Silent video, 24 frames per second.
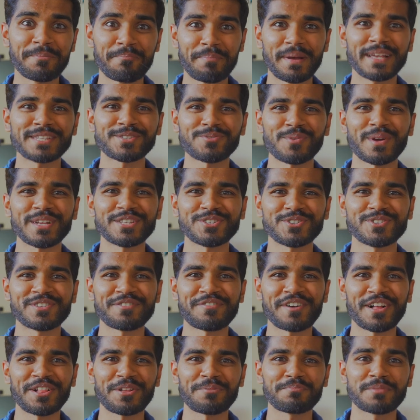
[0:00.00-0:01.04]
best way to
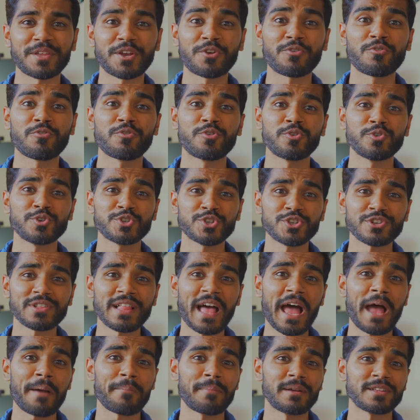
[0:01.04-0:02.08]
develop the crucial
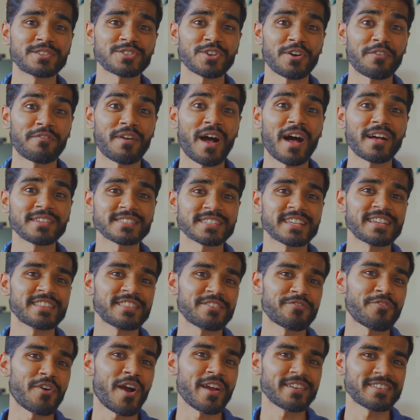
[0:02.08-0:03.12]
habits of asking
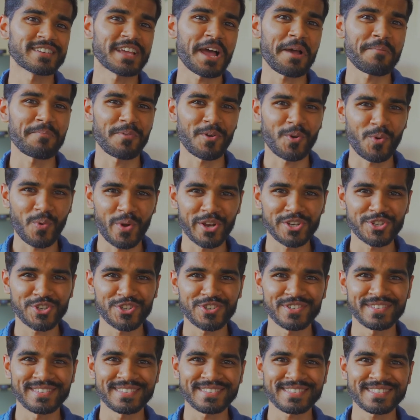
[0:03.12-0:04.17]
the right type of
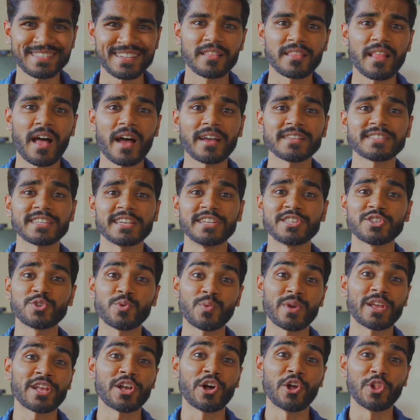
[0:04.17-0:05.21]
questions lies in
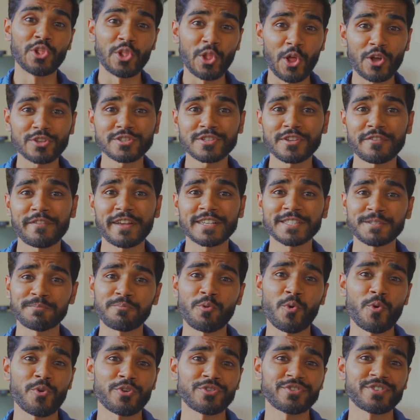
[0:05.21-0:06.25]
doing lots of
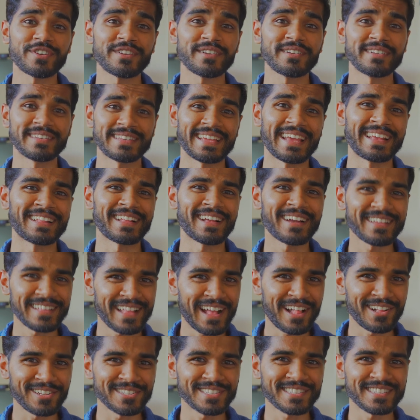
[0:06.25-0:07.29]
exploratory data
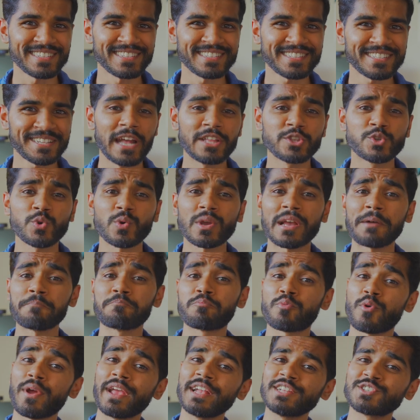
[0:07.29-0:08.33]
analysis and doing a
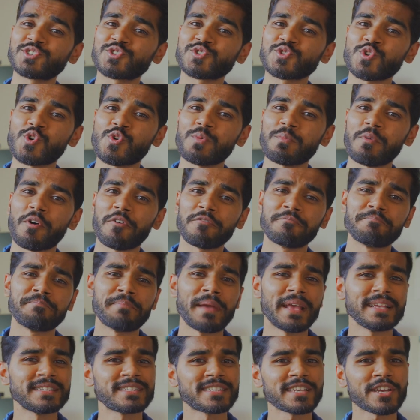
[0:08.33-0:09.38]
brainstorm of
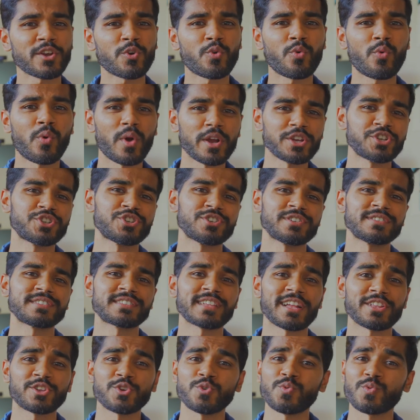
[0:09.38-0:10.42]
basic questions
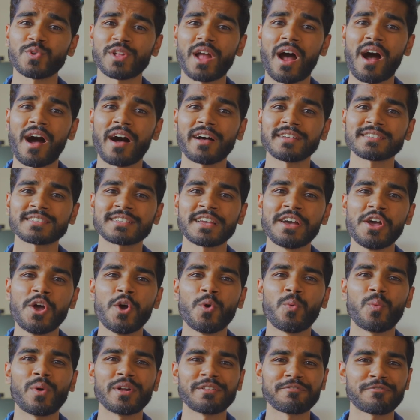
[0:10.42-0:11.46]
that you would ask
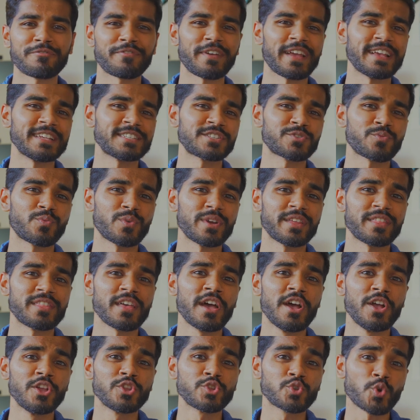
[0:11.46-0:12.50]
when faced with
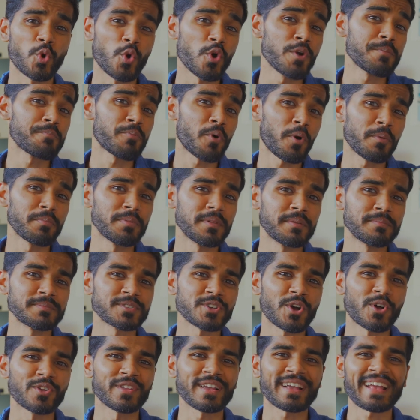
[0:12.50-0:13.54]
toy problems
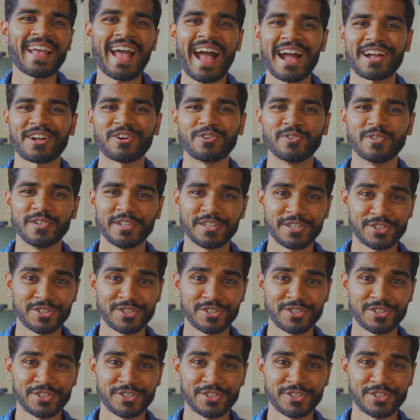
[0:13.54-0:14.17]
on a Kaggle